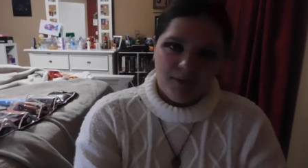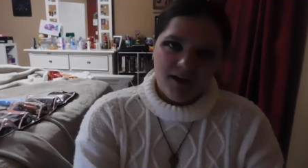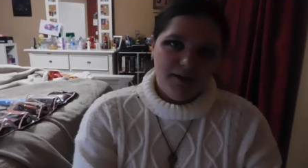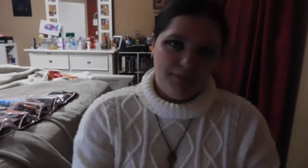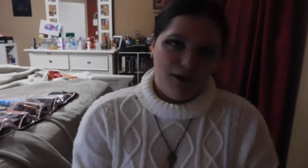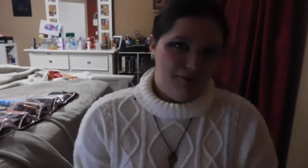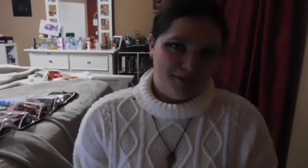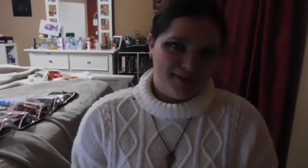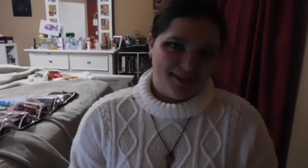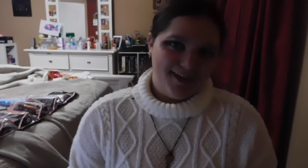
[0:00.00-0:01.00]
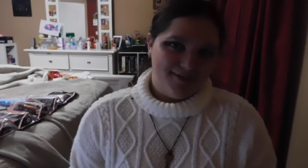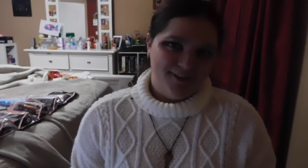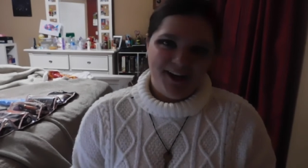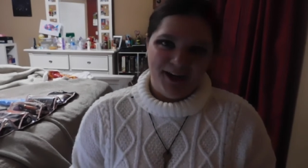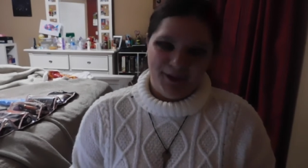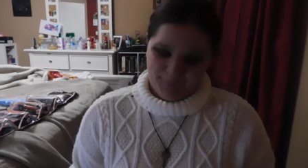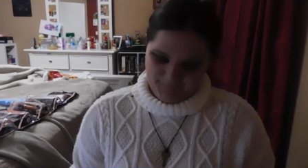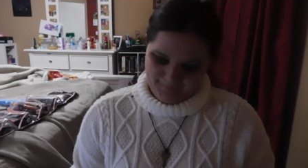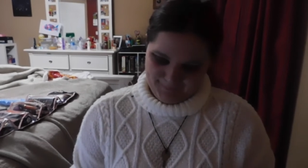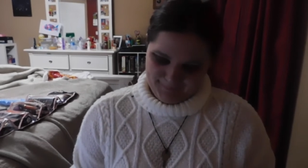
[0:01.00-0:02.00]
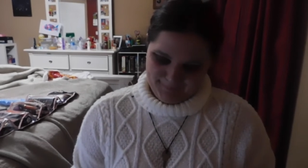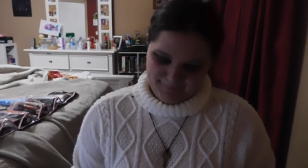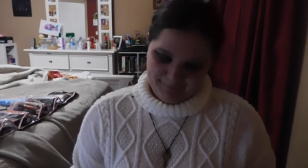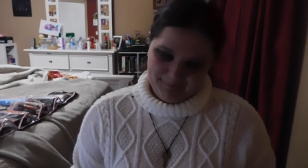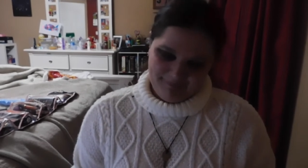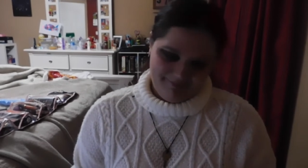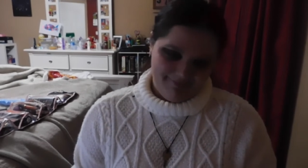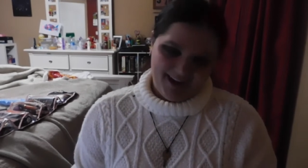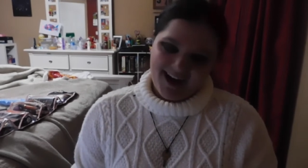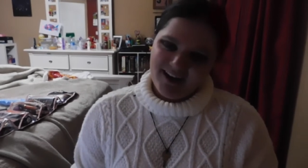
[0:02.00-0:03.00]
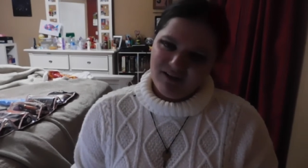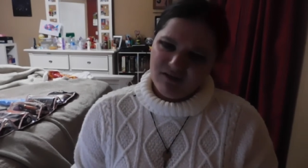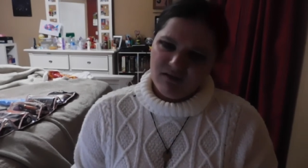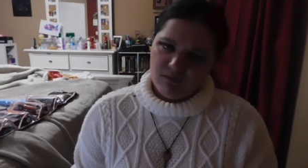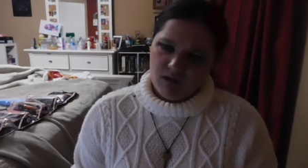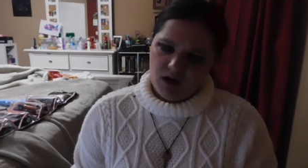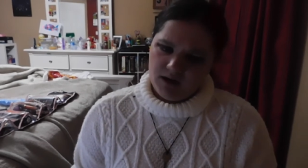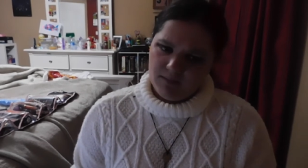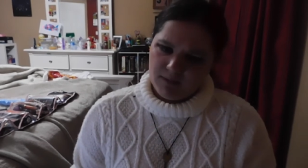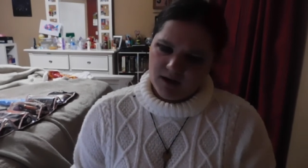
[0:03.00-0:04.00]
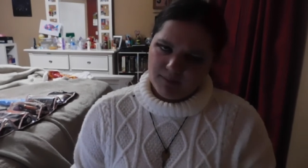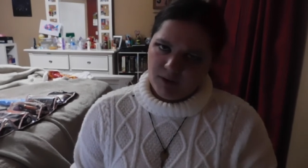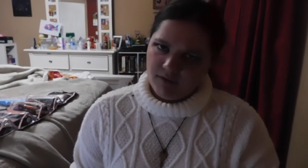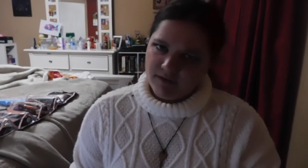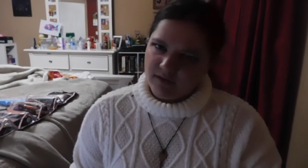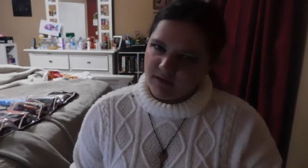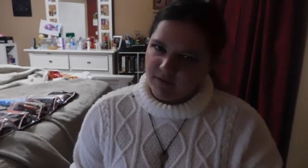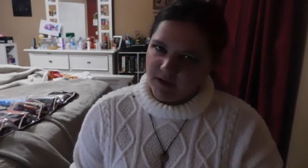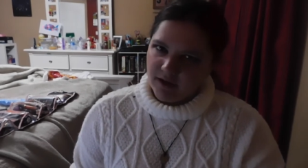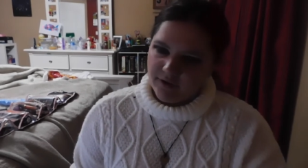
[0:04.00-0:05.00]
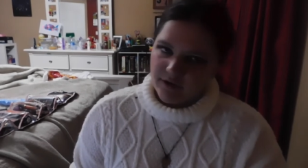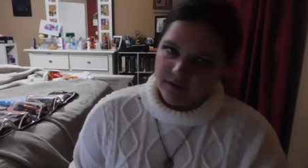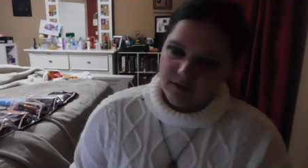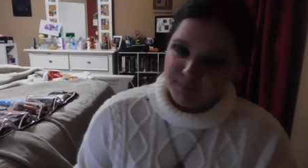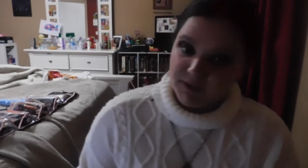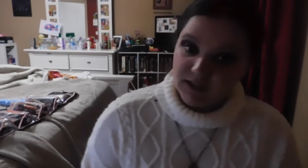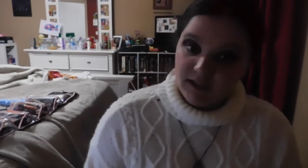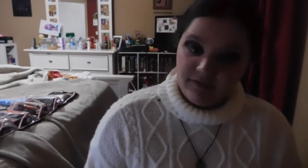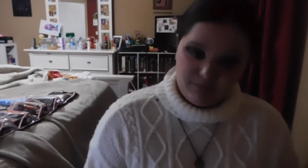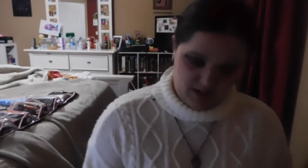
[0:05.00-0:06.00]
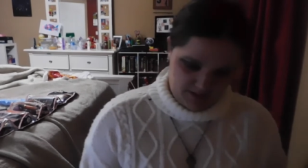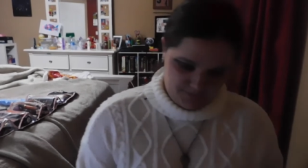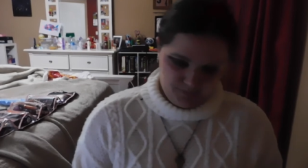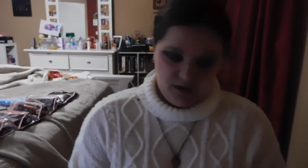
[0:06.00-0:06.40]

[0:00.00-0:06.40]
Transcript: gonna post this video I don't know why I'm gonna post this video because believe me